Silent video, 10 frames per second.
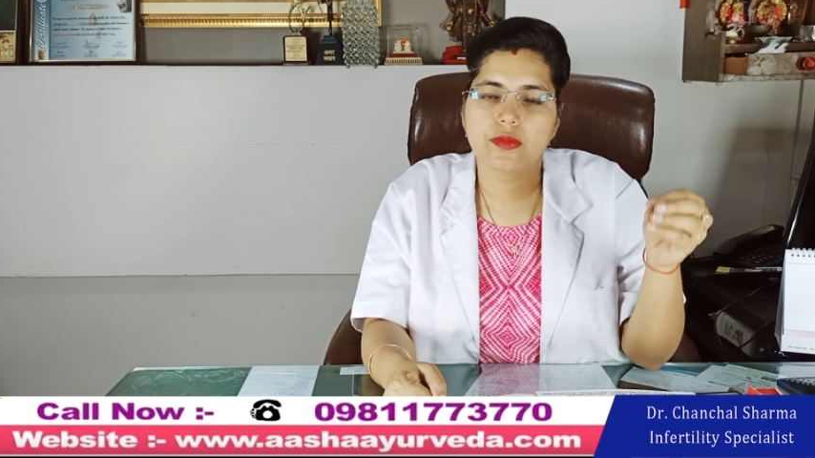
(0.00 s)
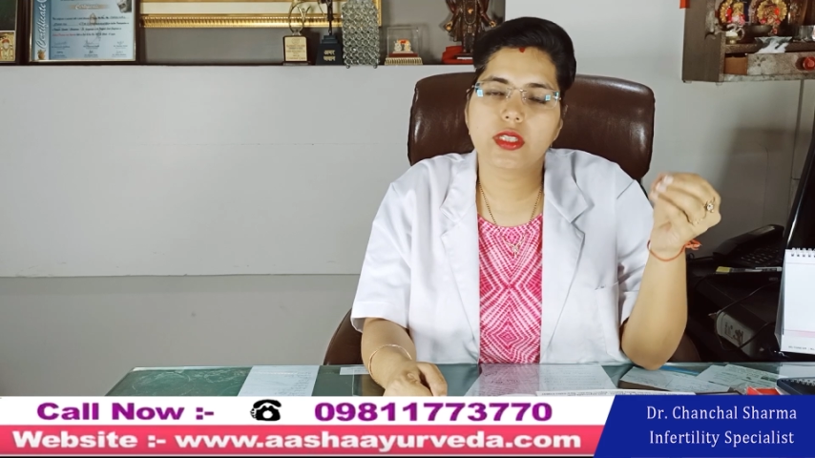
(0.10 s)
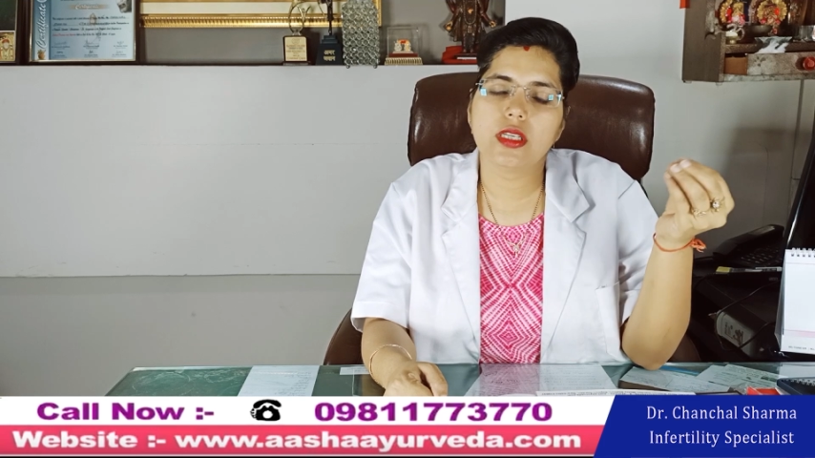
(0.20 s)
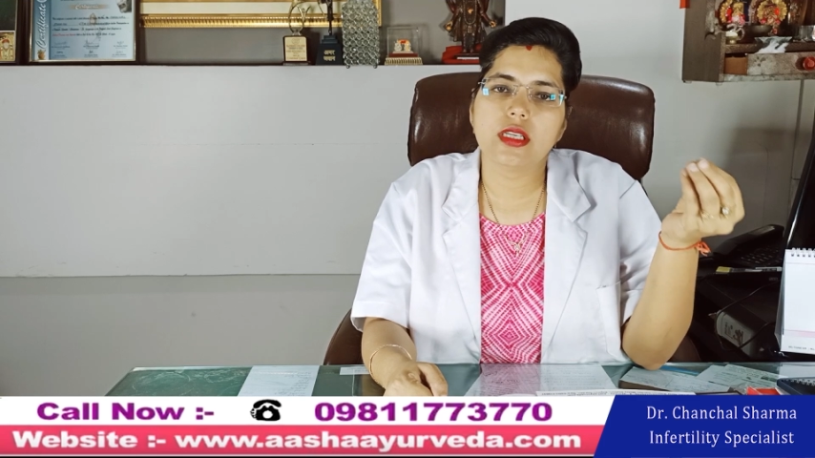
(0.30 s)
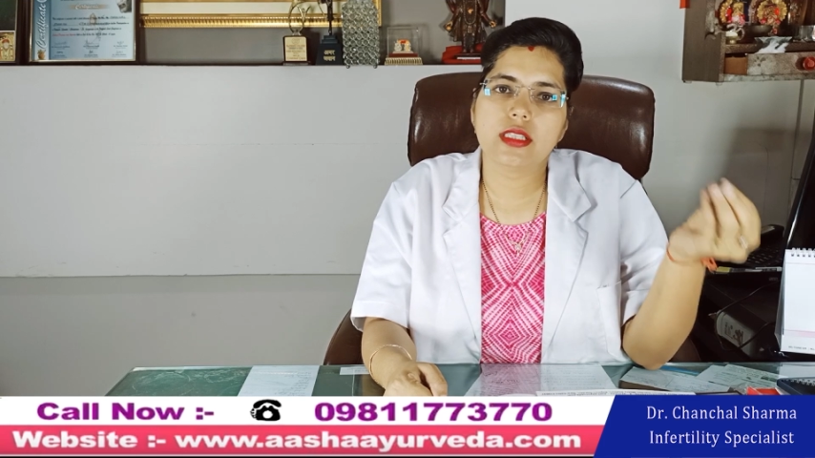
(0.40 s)

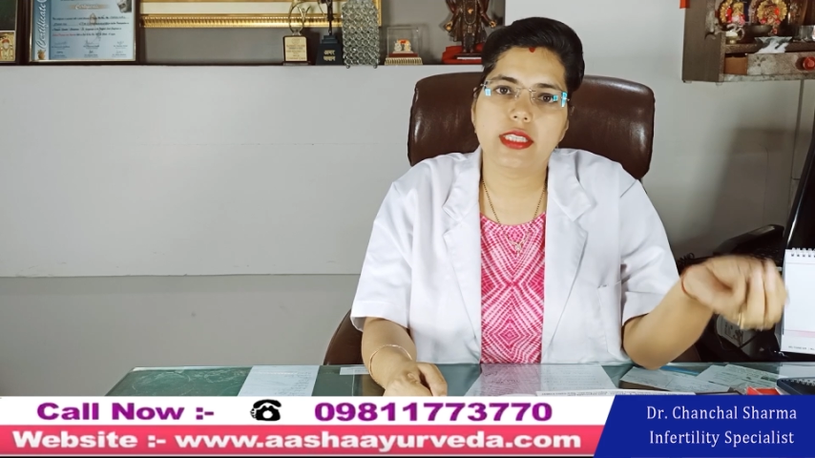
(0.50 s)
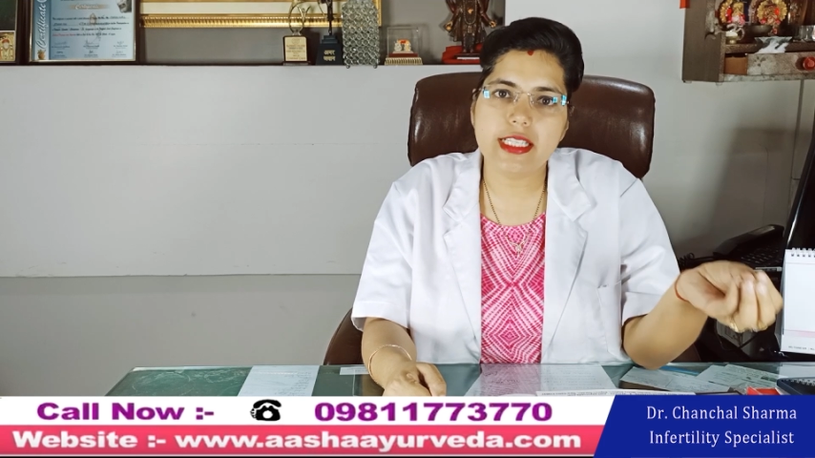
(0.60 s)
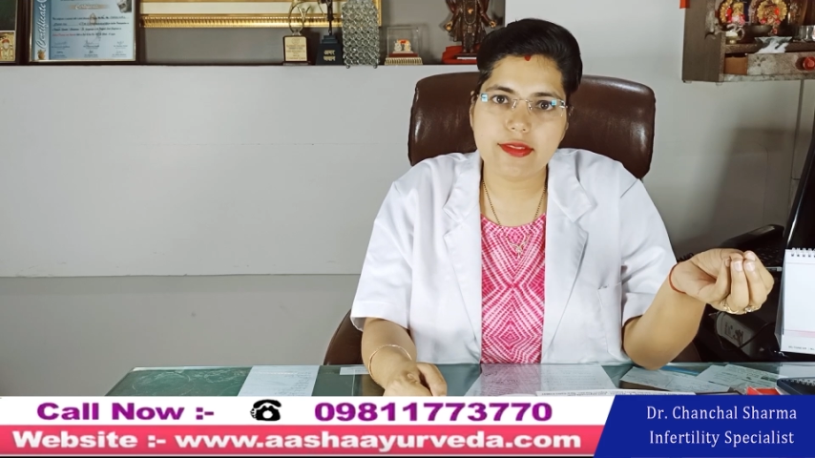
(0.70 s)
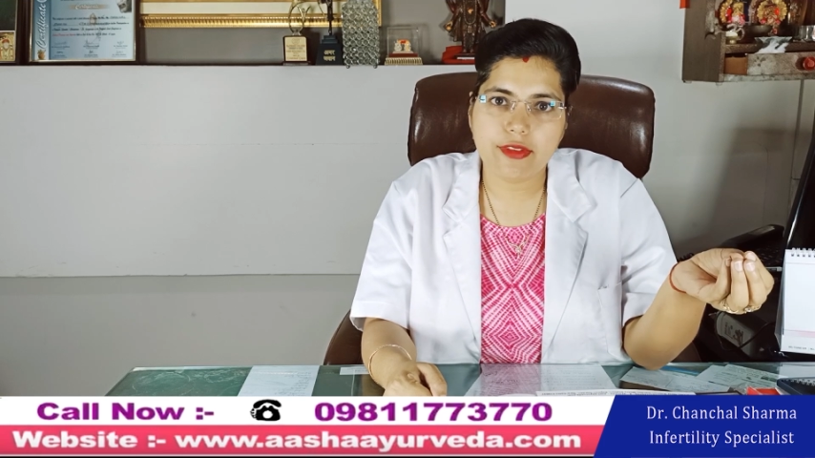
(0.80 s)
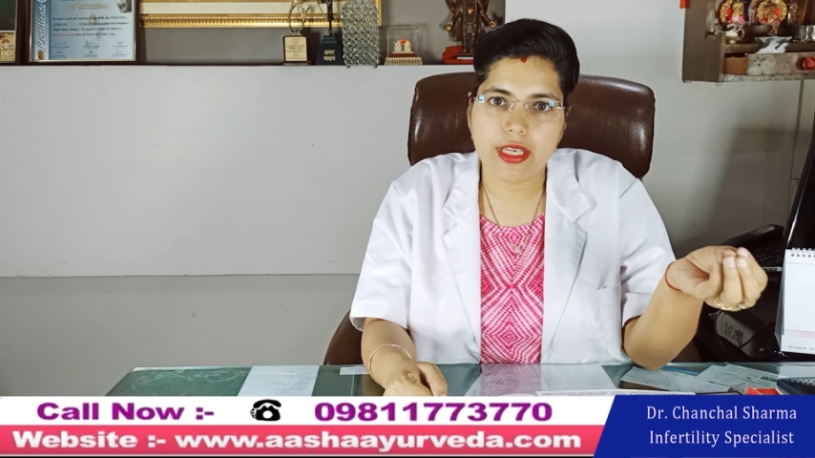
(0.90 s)
This
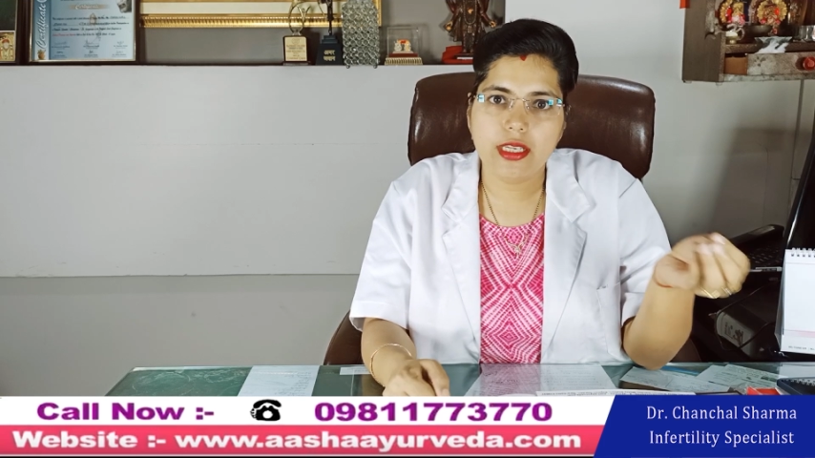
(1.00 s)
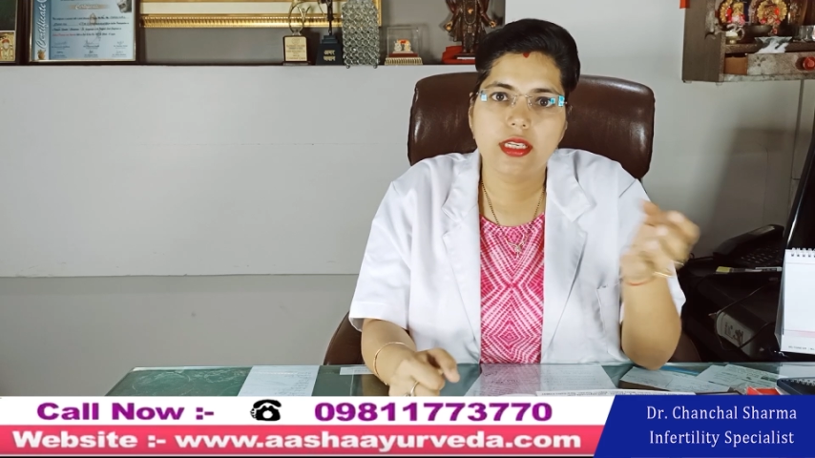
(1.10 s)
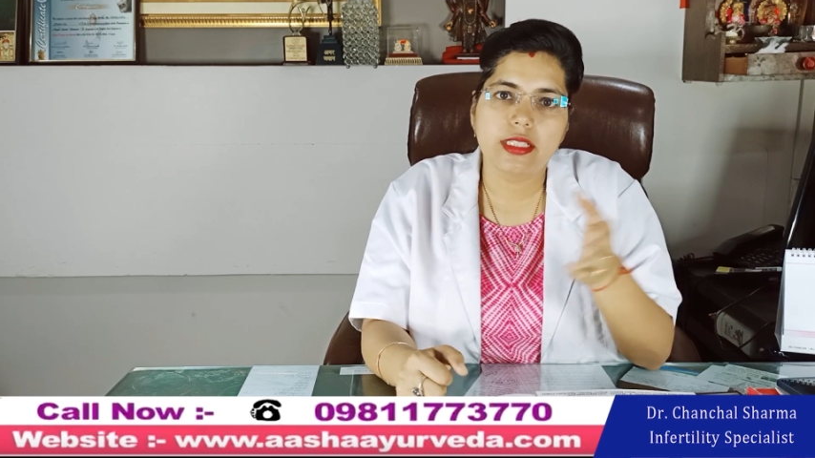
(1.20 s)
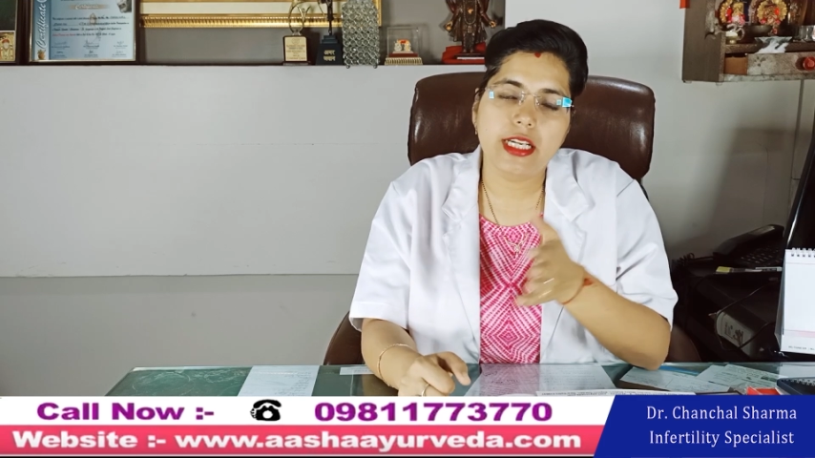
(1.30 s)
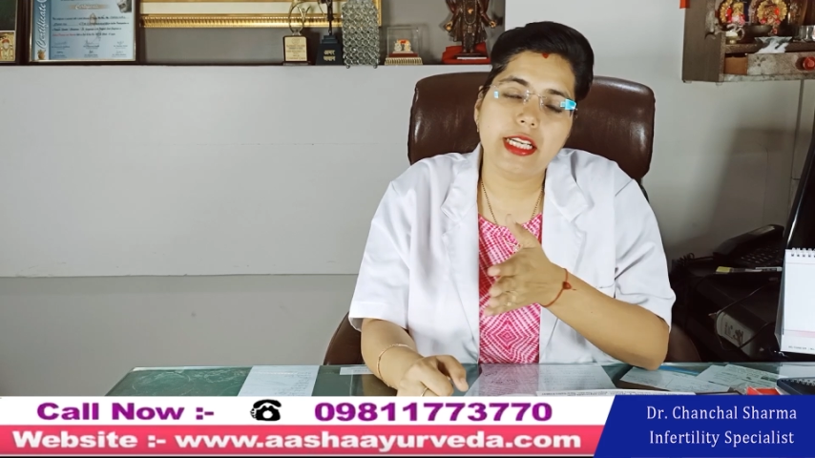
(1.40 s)
way,
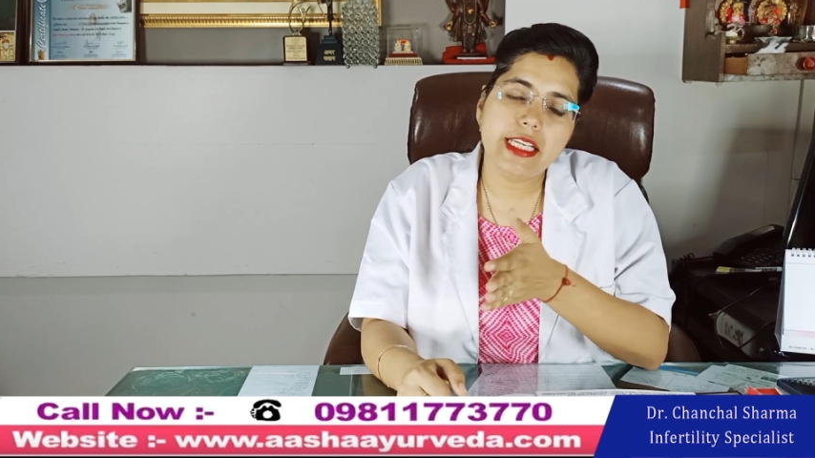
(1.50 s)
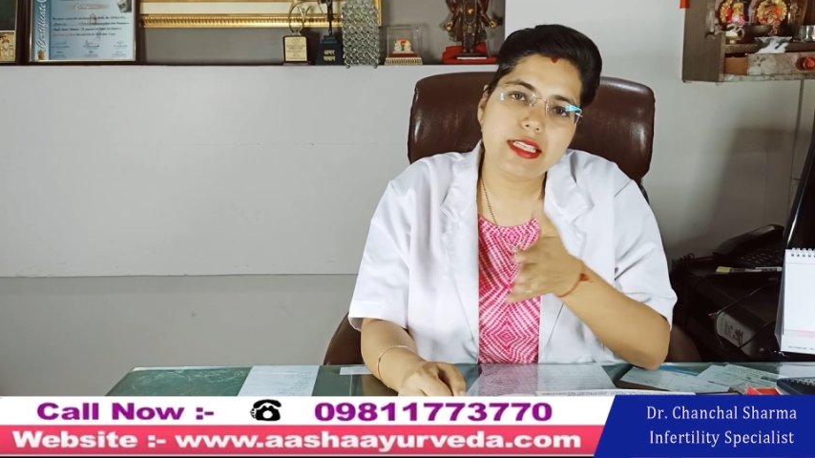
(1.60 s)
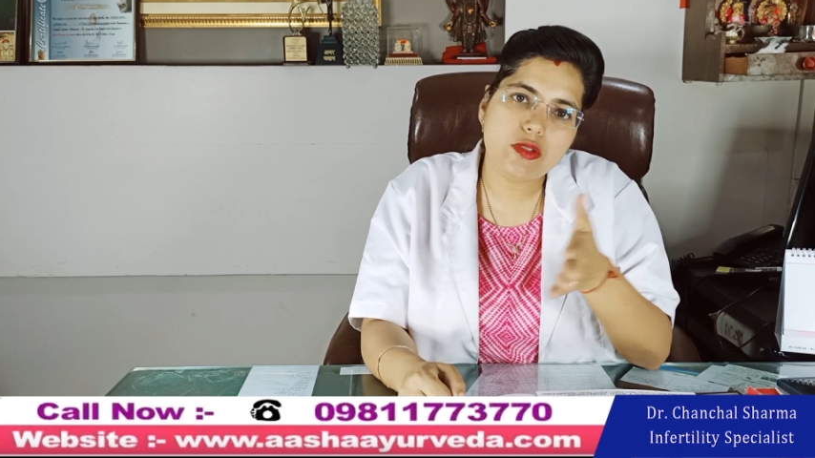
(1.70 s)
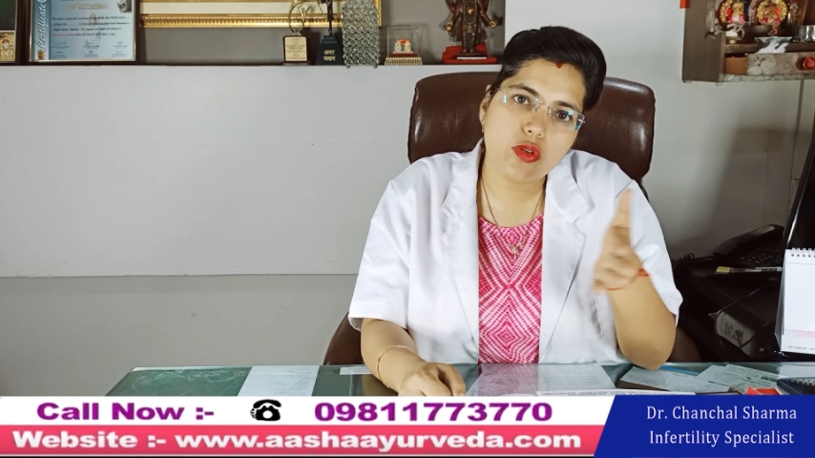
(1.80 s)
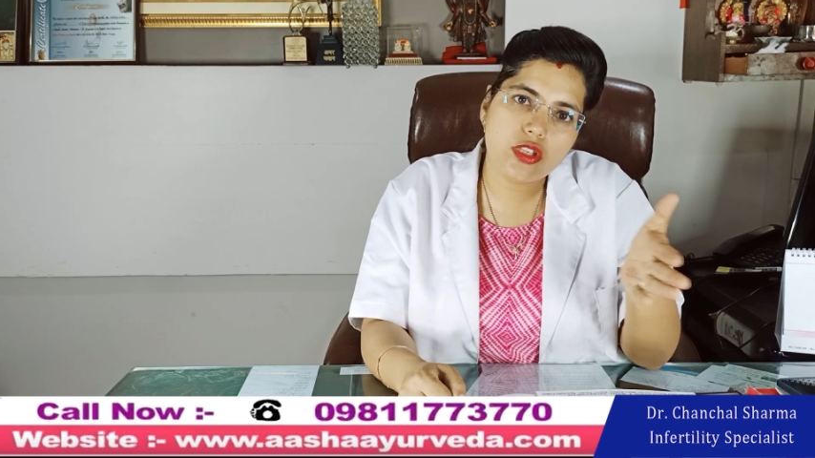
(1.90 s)
the
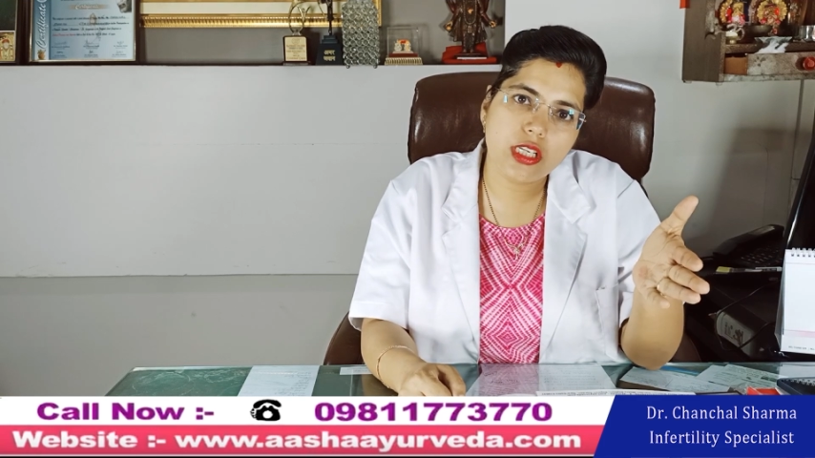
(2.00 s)
estrogen